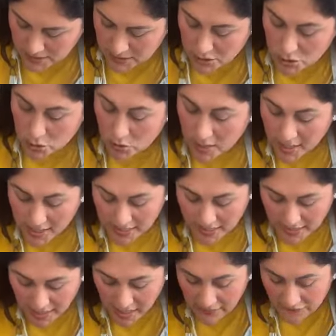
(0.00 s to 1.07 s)
Me too.
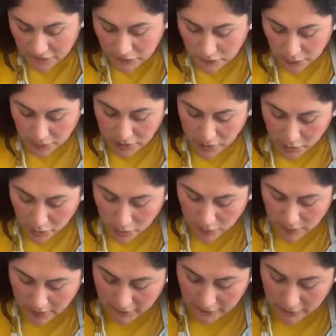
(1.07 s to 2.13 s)
I have to bring
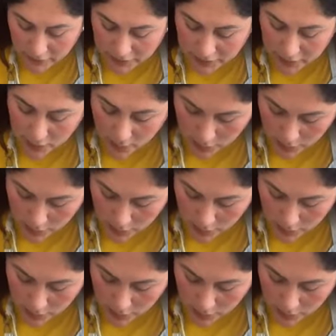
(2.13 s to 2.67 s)
all my fall